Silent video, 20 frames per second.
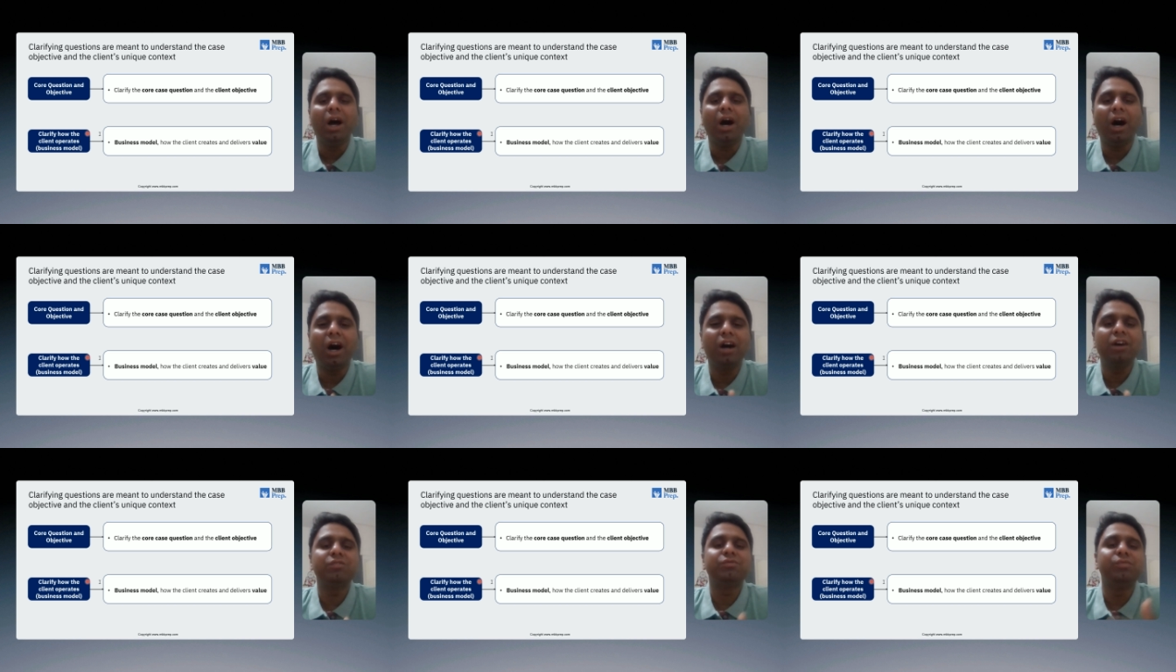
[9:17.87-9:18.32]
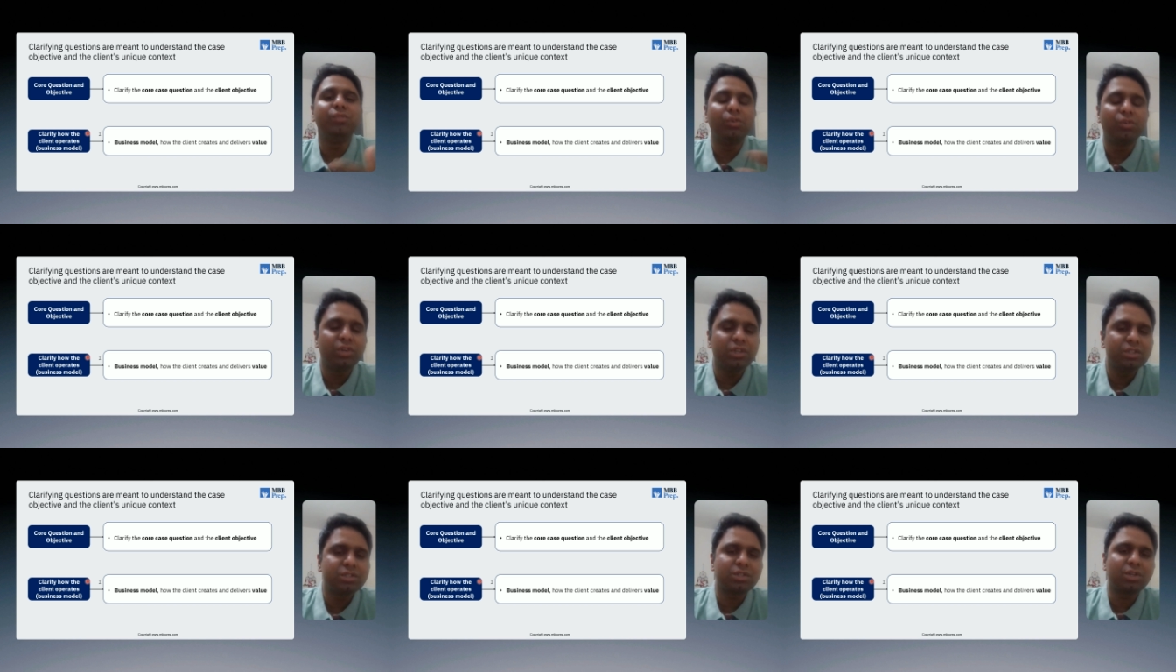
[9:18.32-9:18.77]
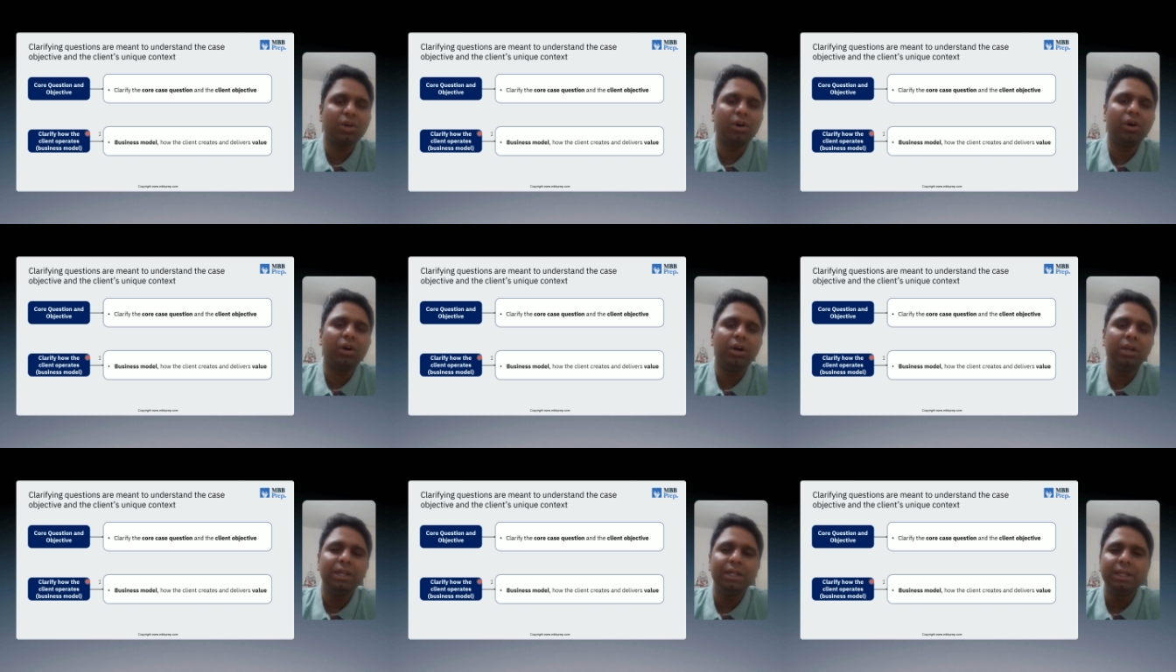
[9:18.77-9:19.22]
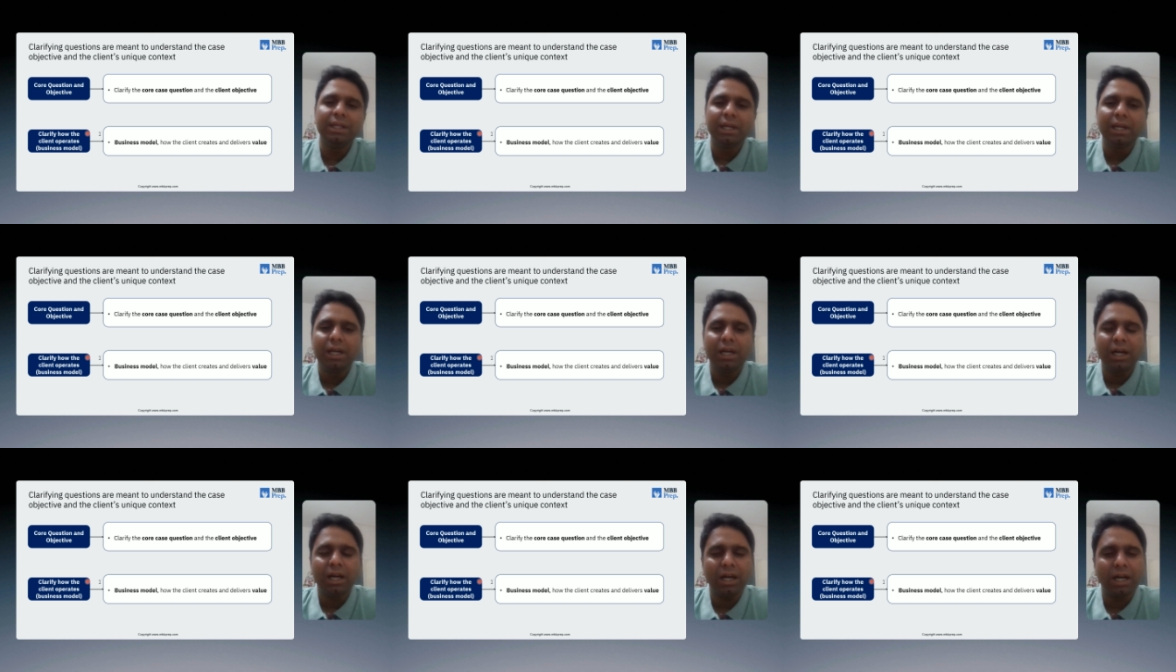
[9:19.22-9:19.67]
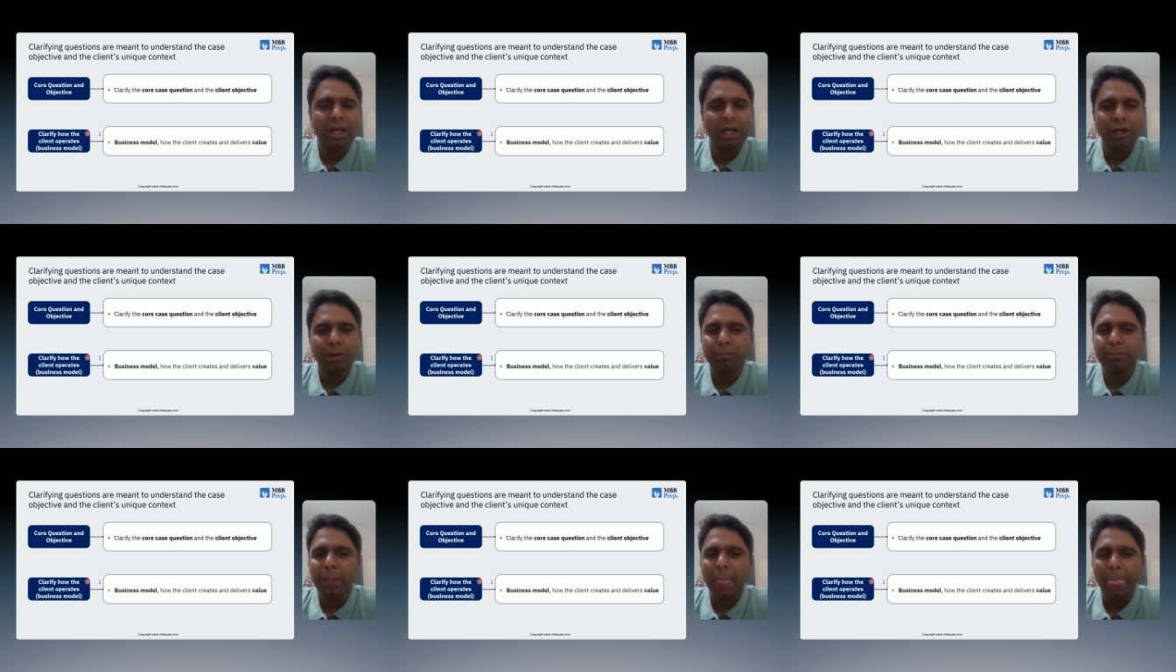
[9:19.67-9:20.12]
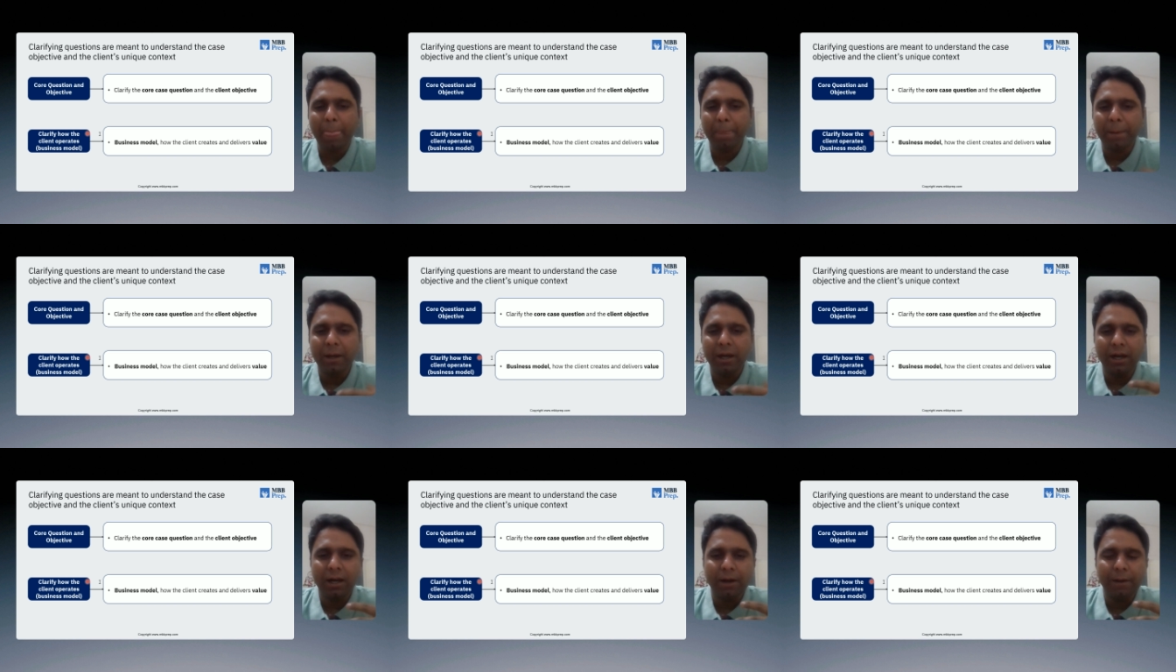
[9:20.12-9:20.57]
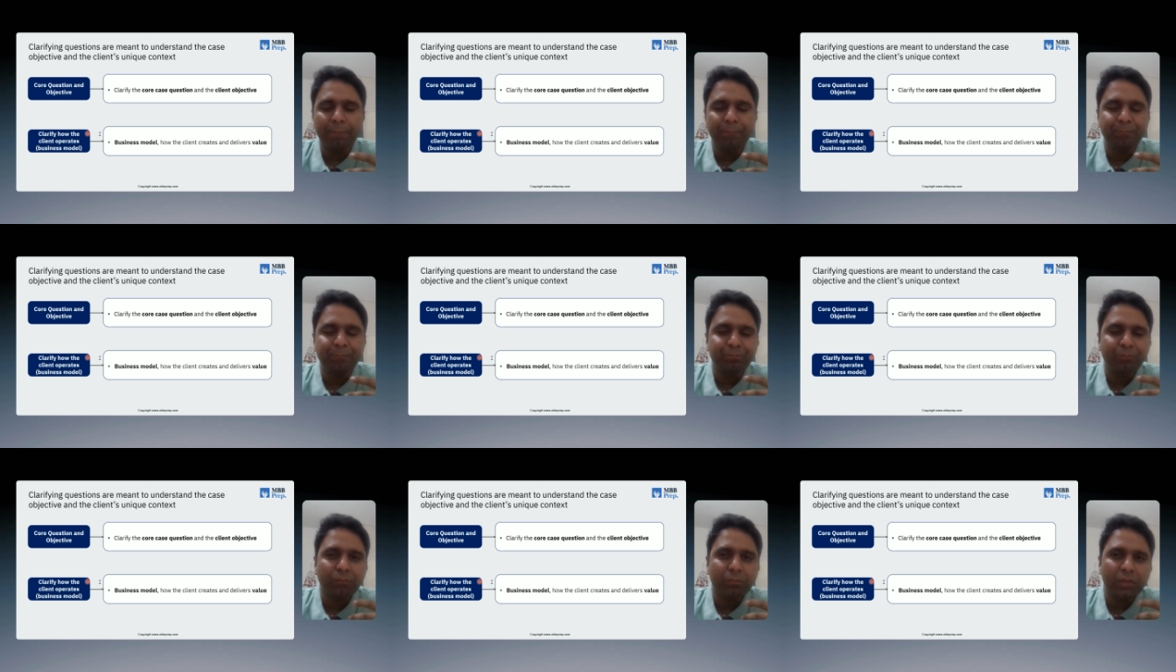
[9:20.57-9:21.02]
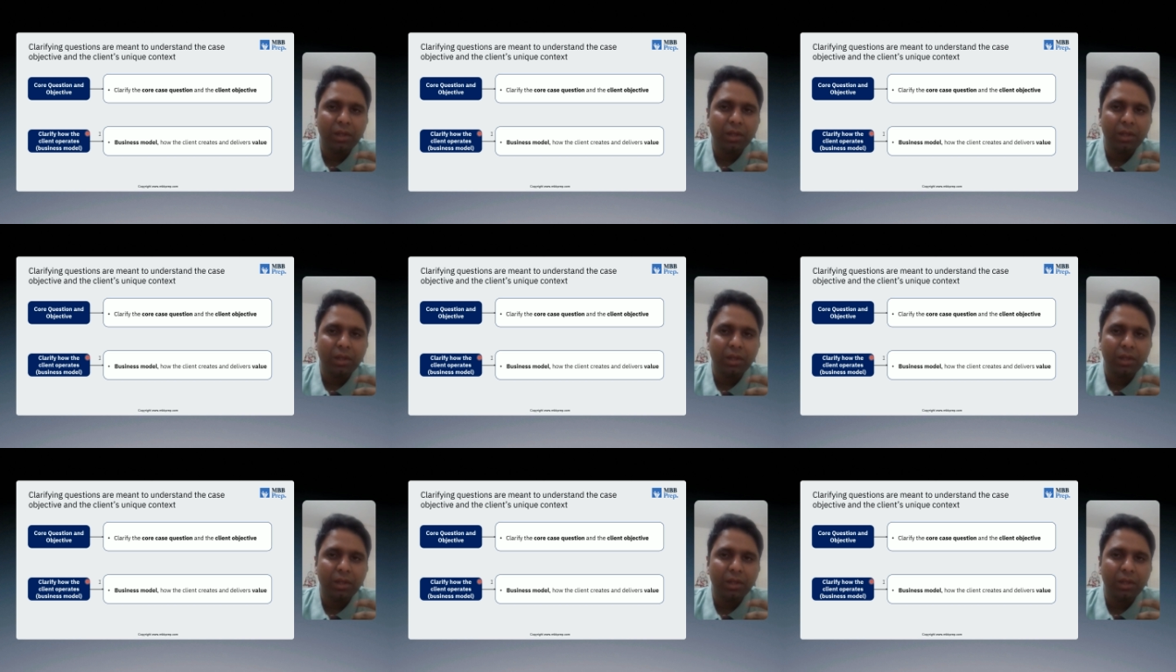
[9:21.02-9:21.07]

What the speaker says: are focused on um, um,